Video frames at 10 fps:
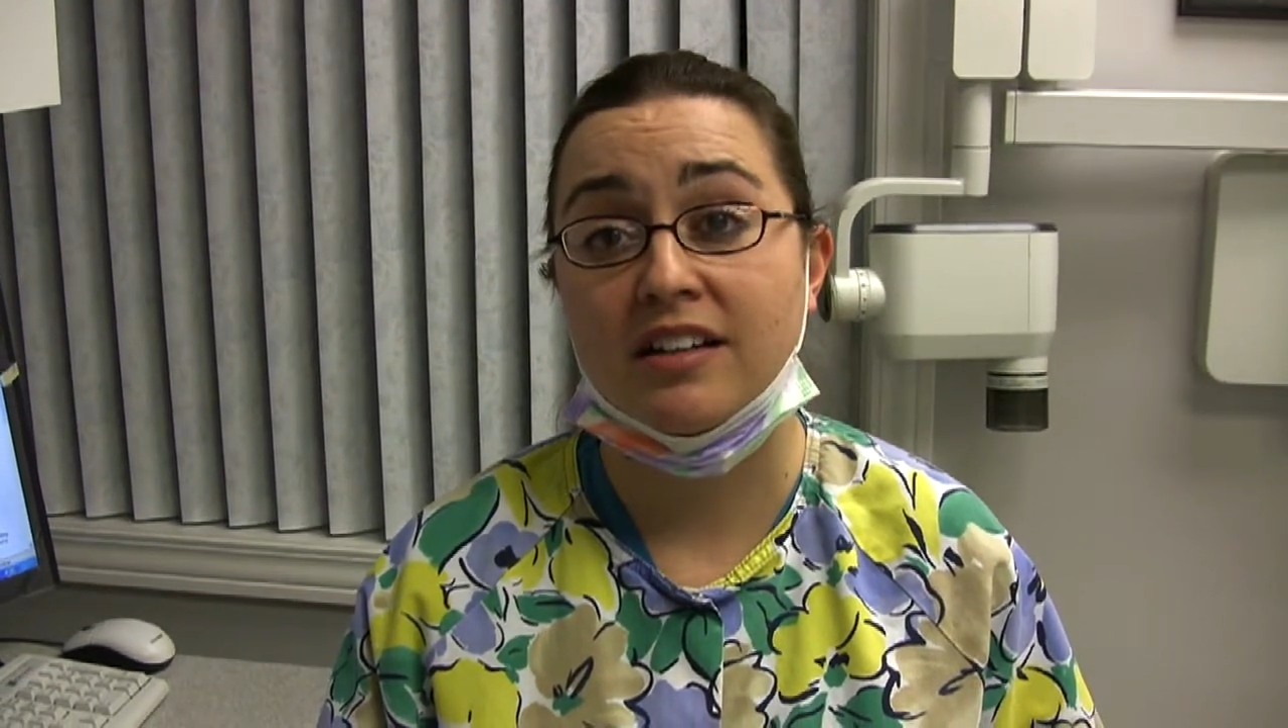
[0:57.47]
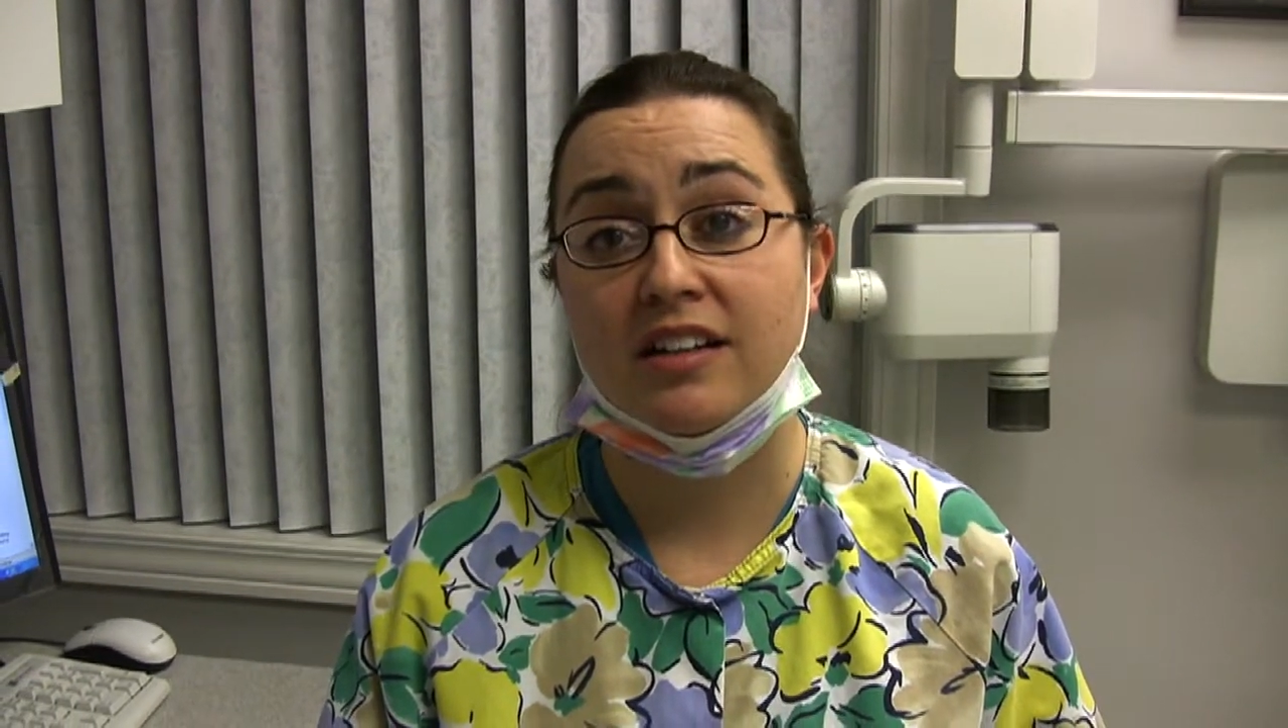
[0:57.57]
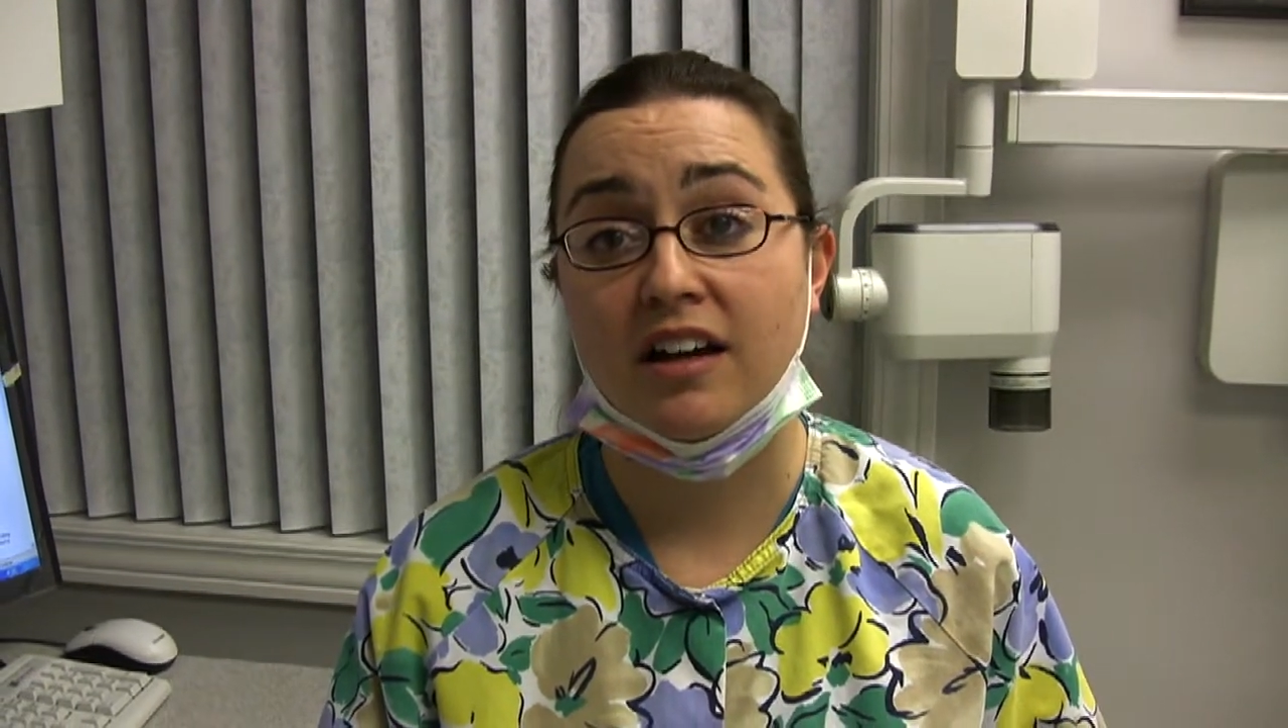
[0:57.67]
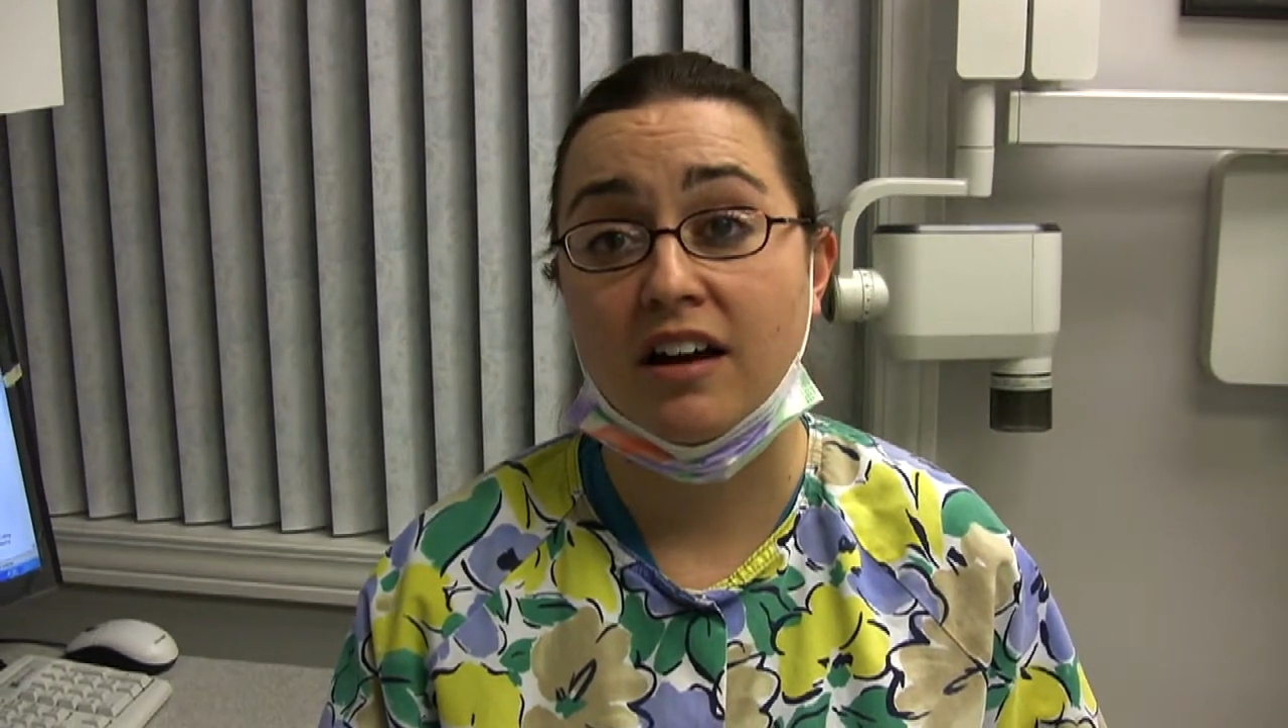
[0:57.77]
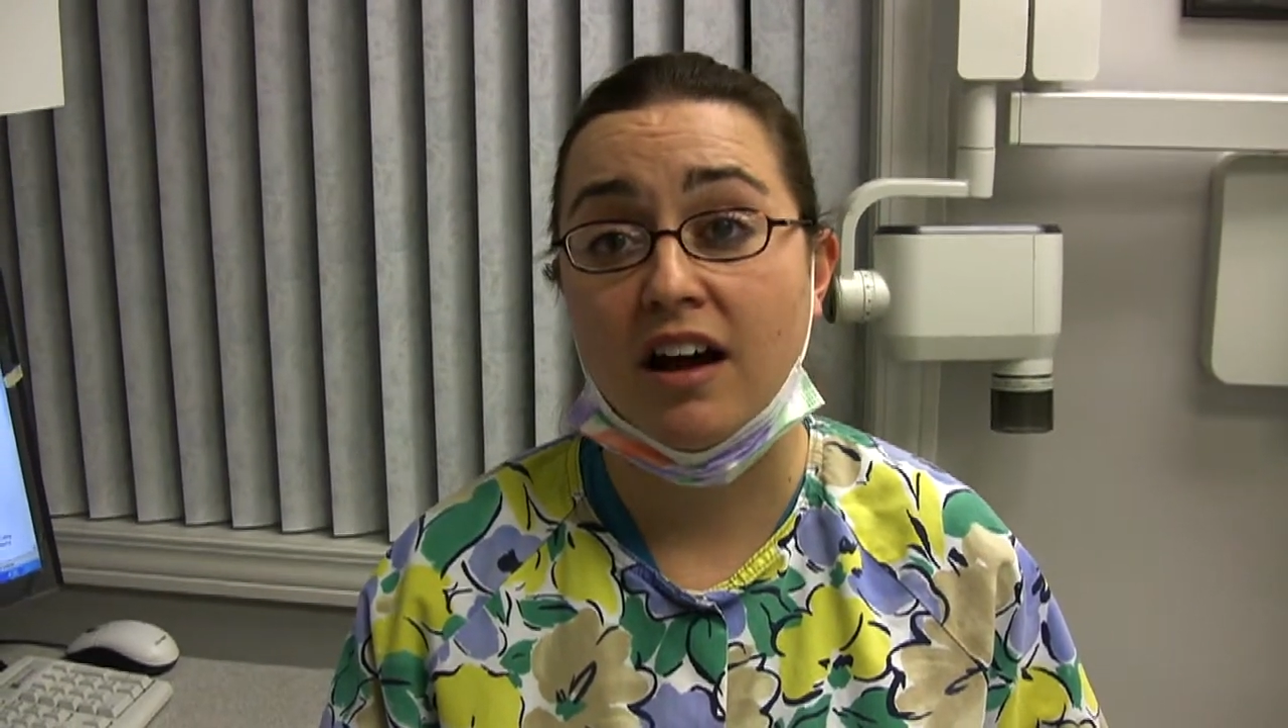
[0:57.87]

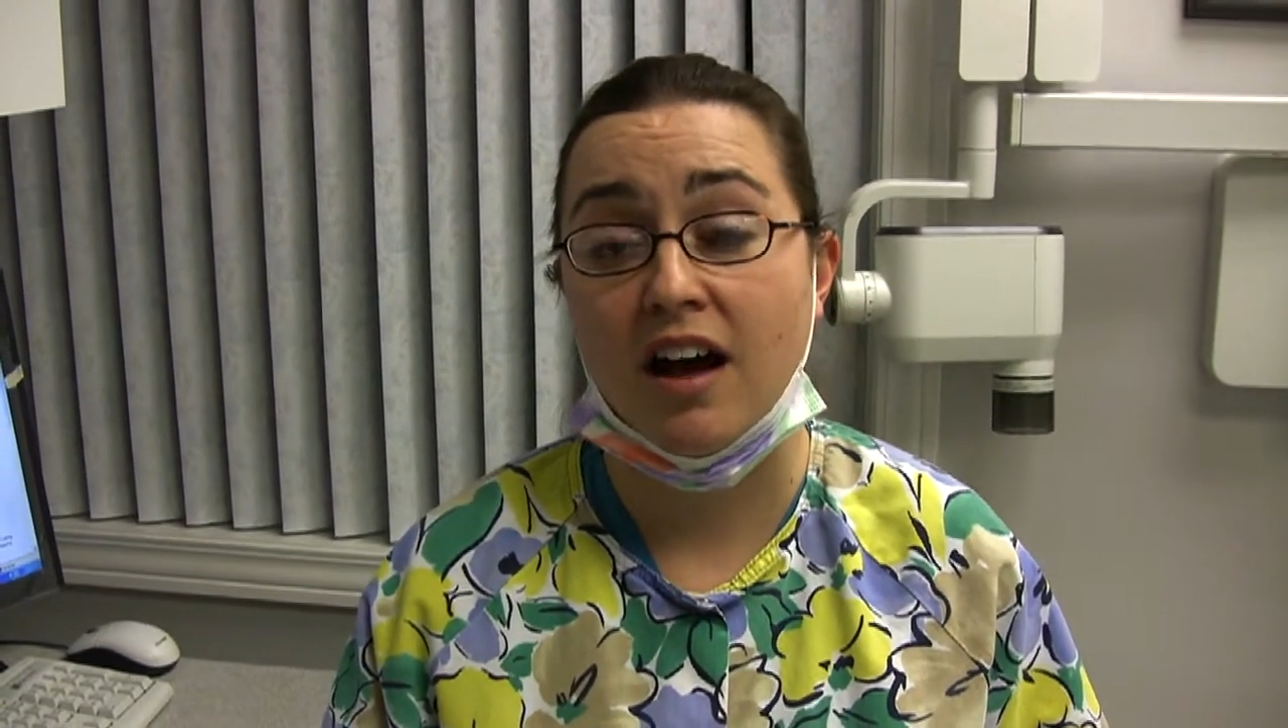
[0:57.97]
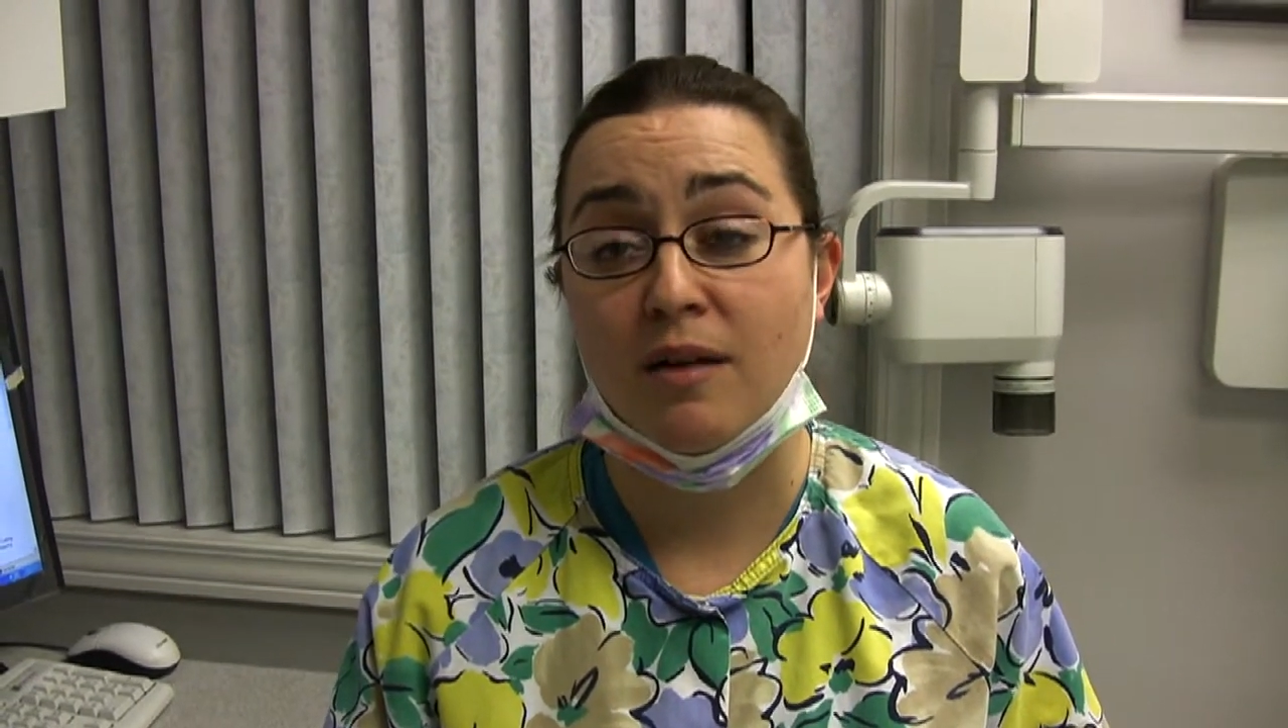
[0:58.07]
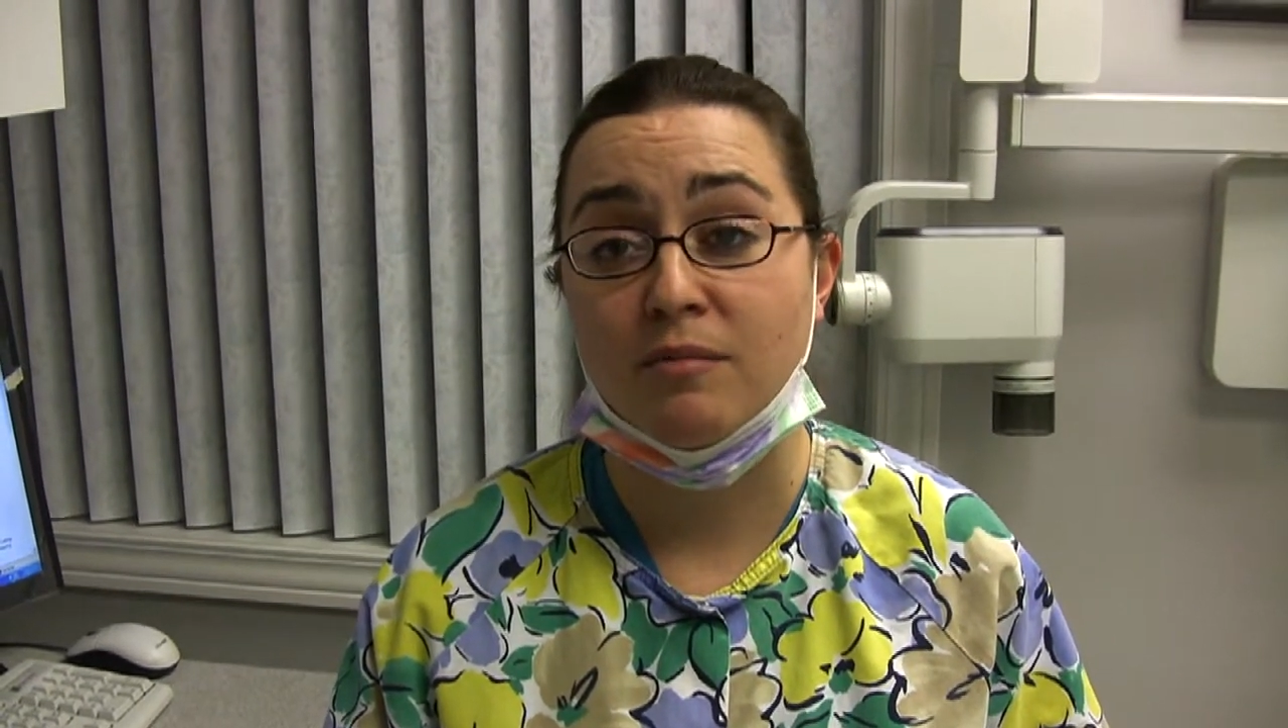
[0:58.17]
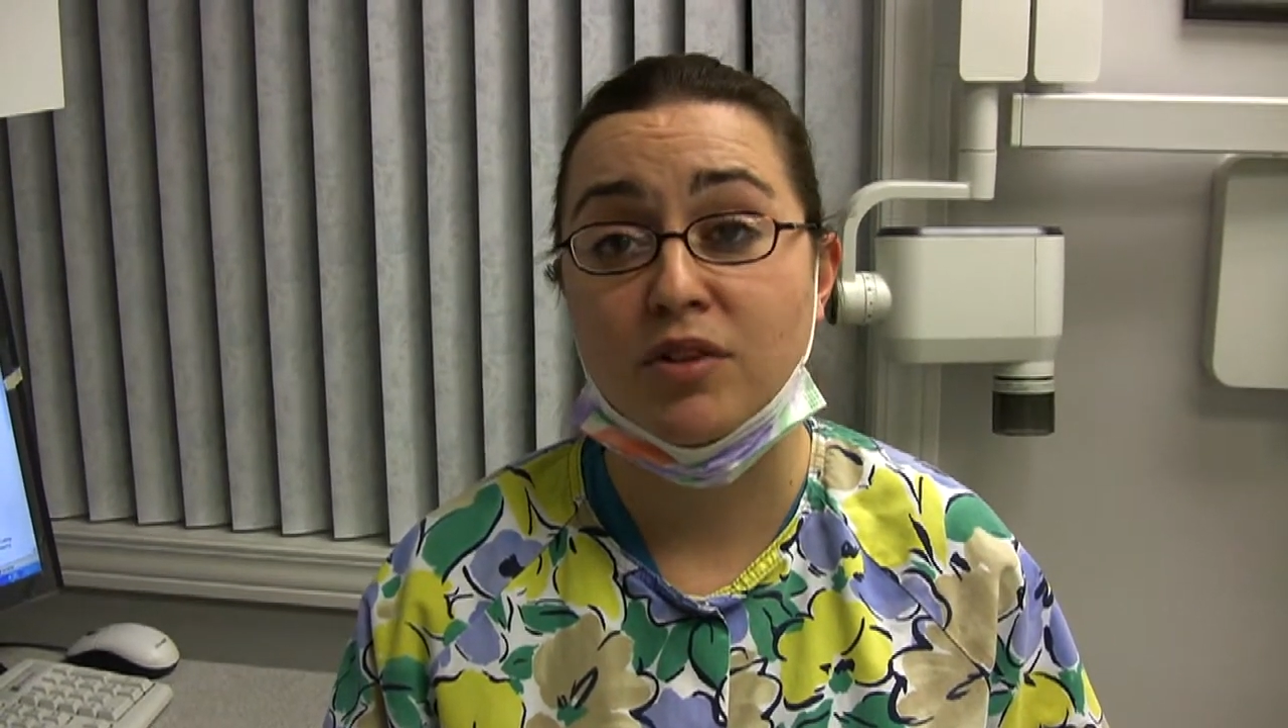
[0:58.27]
the um,